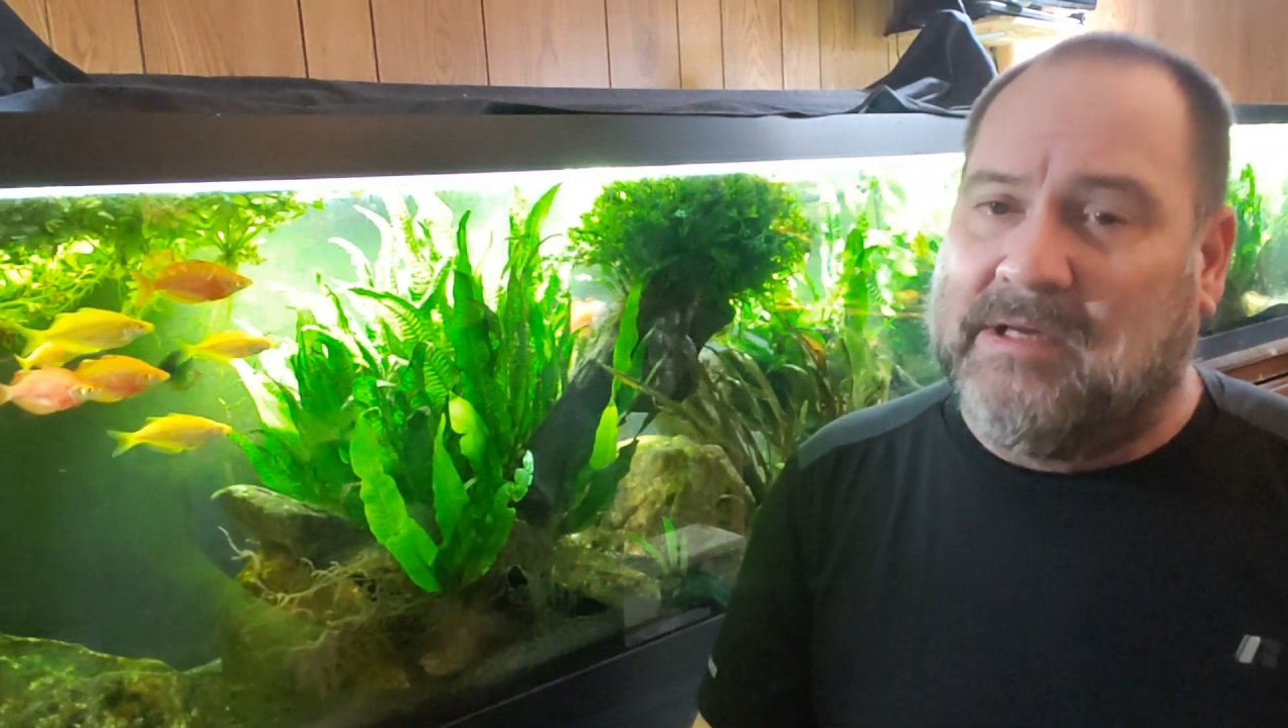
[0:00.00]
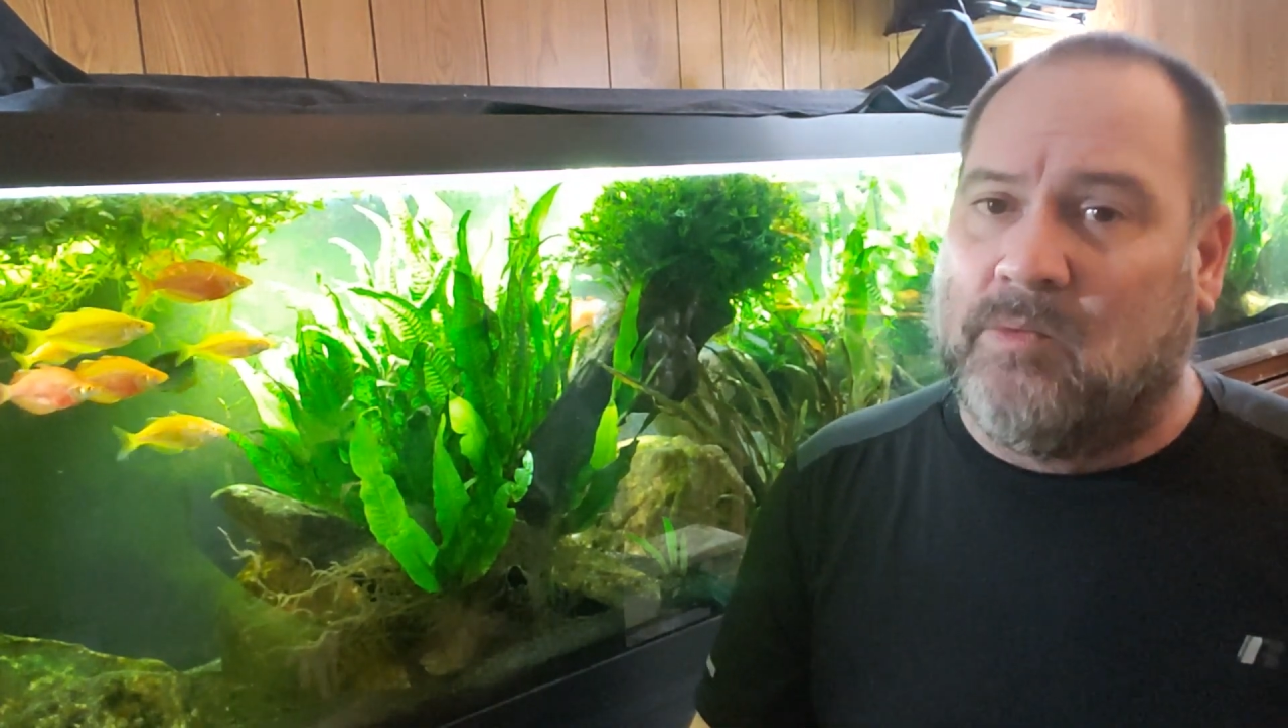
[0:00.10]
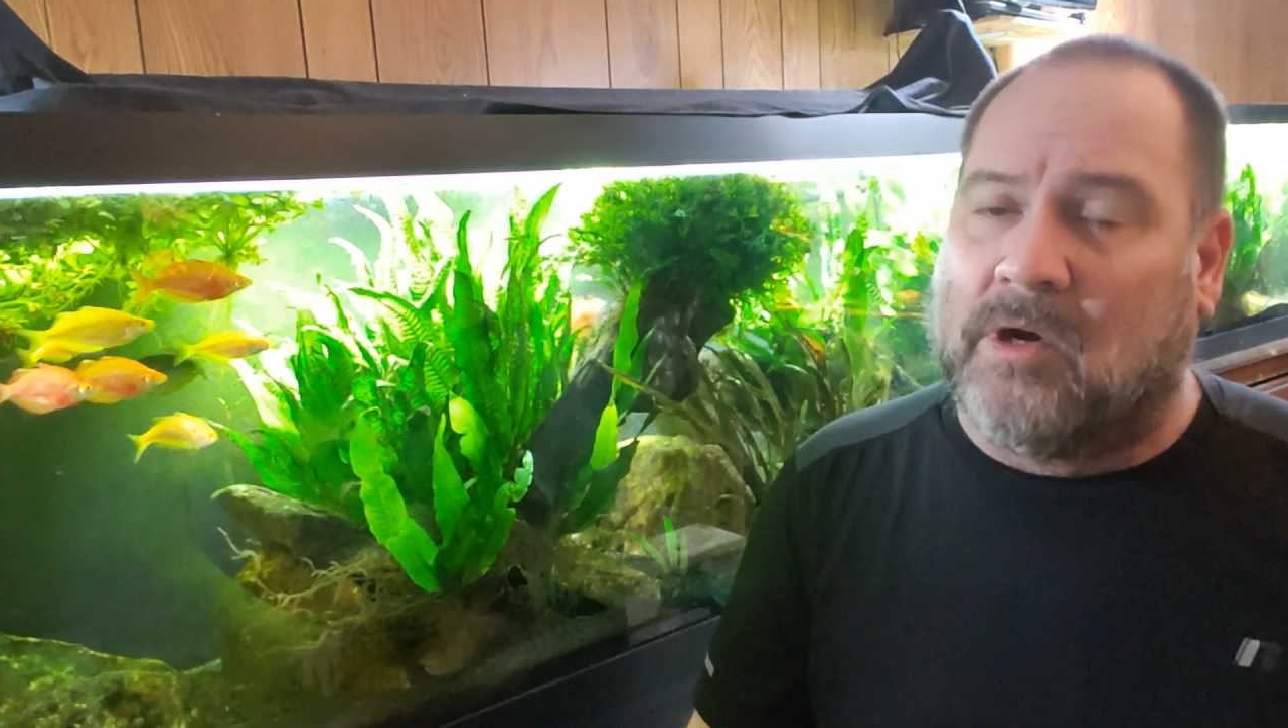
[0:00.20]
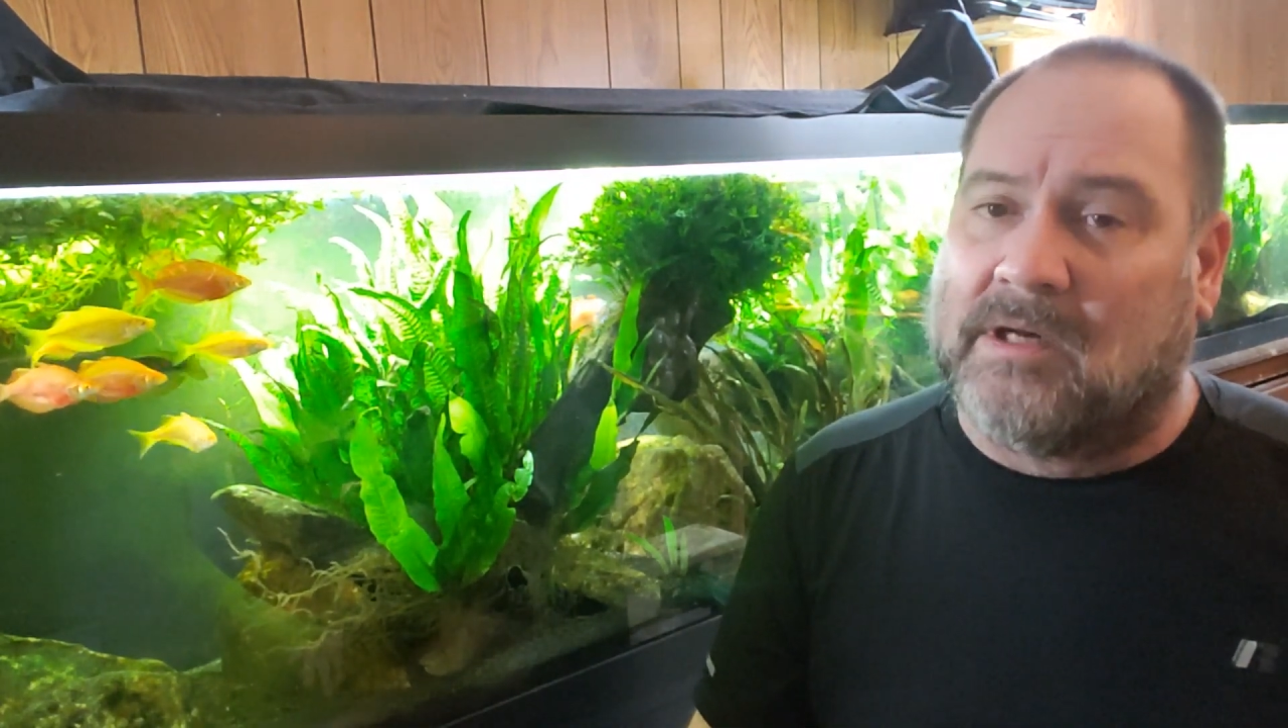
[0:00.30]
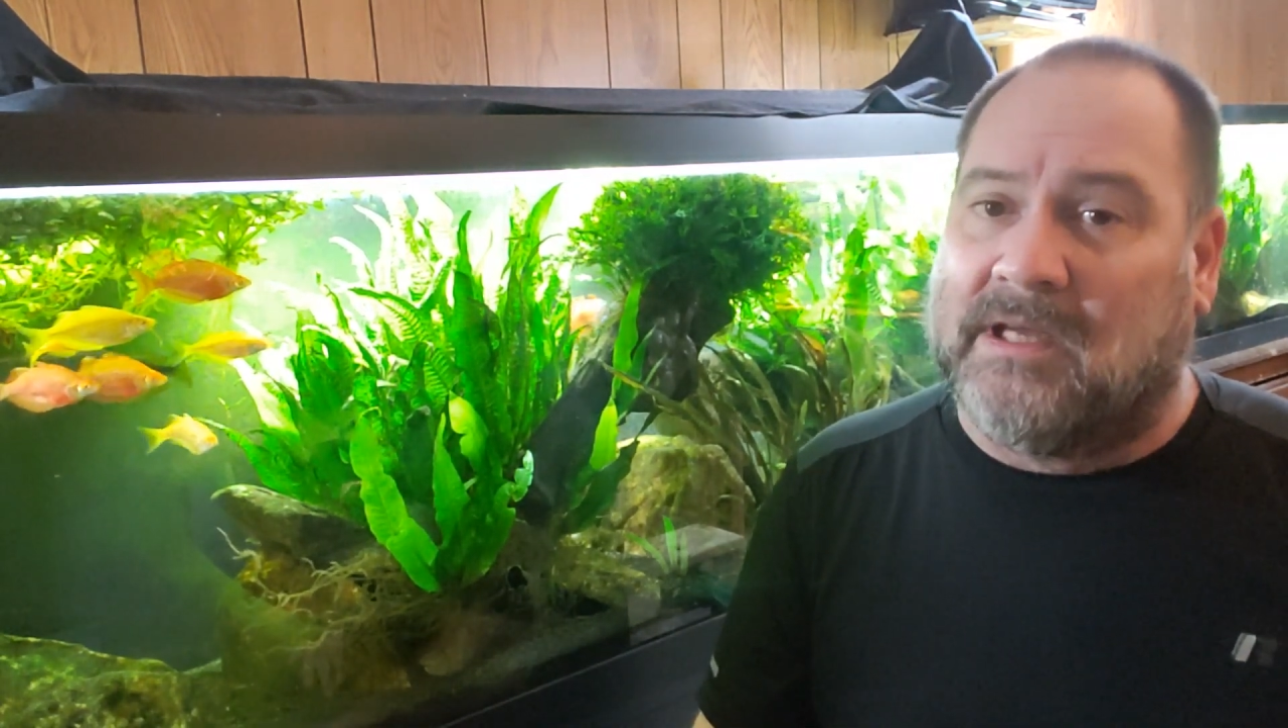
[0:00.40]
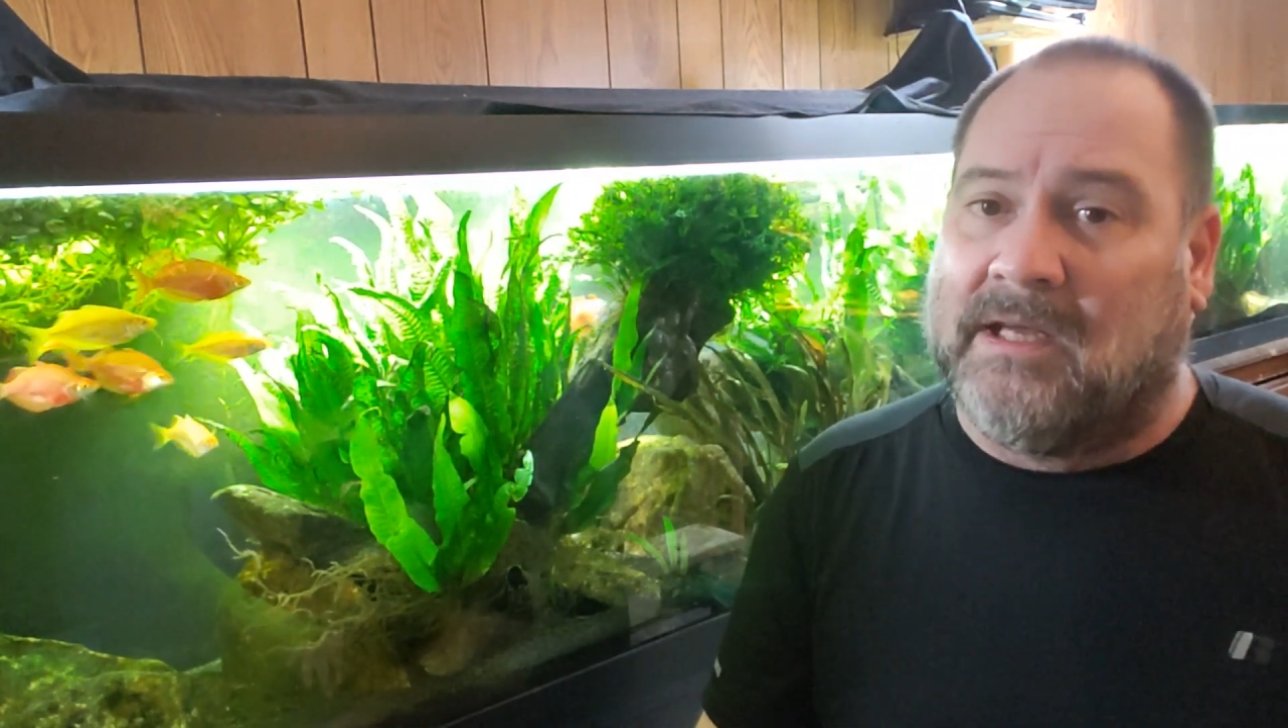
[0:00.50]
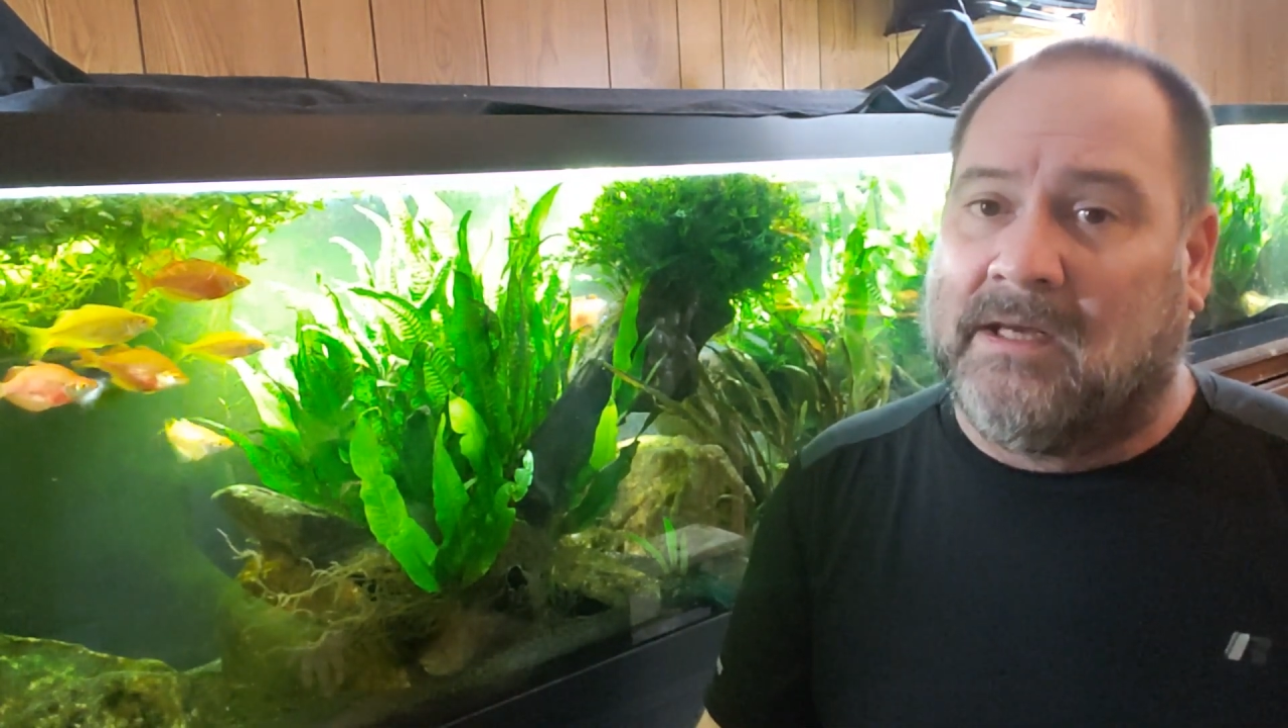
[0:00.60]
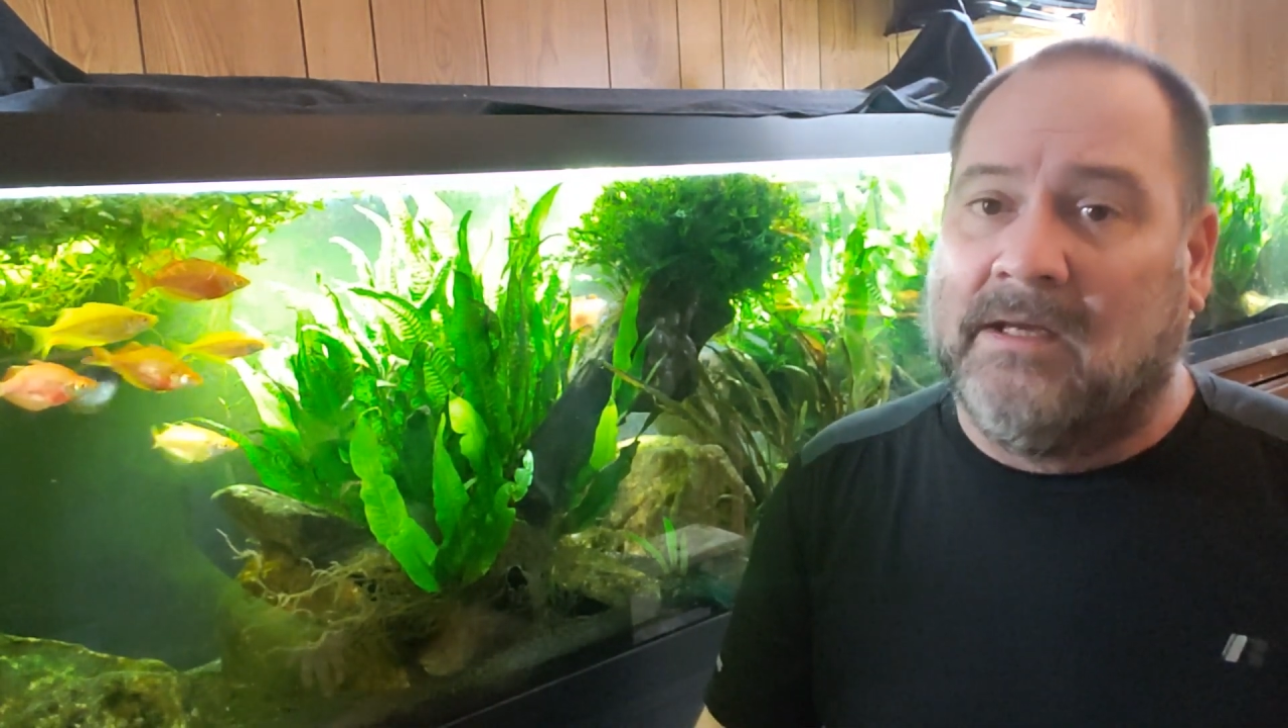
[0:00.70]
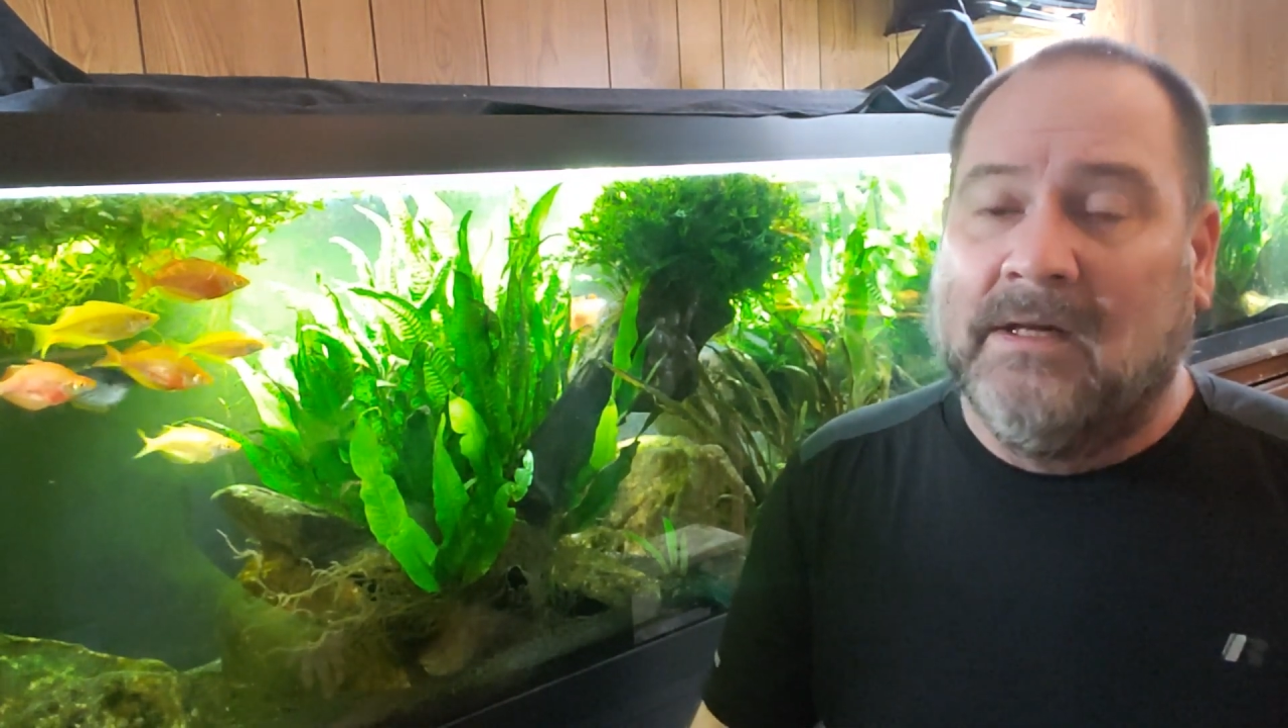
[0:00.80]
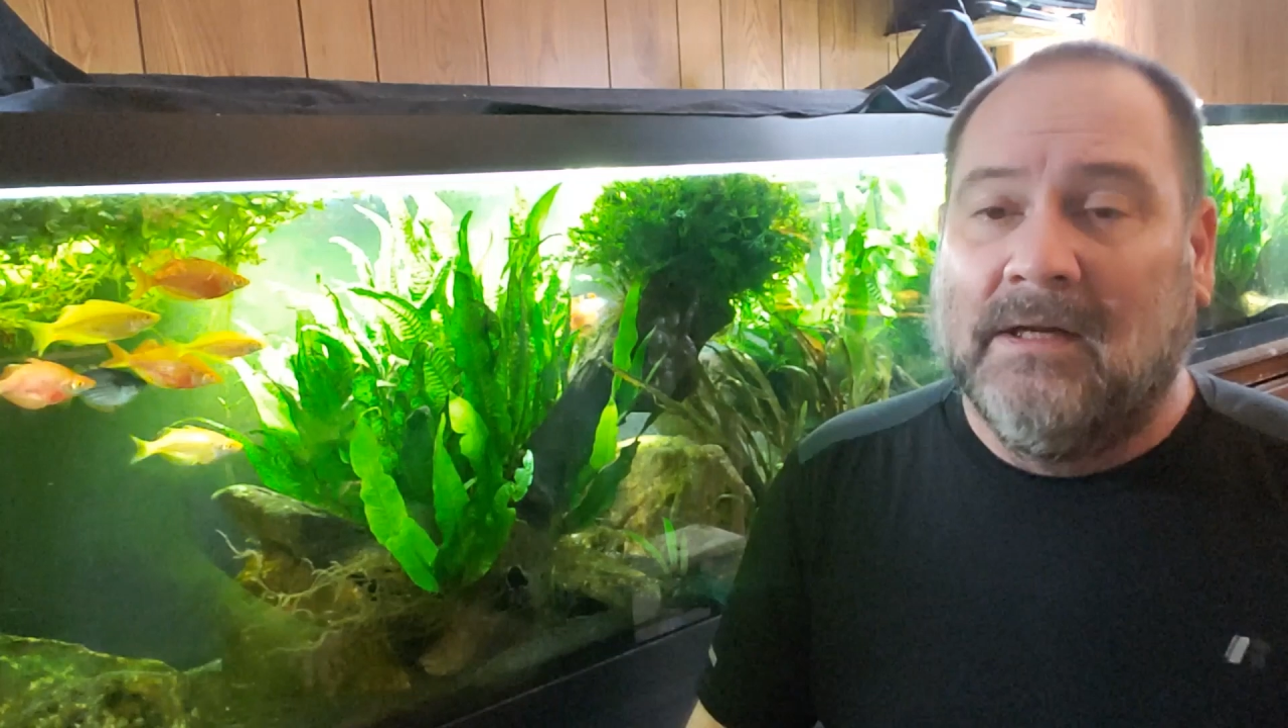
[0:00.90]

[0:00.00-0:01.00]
working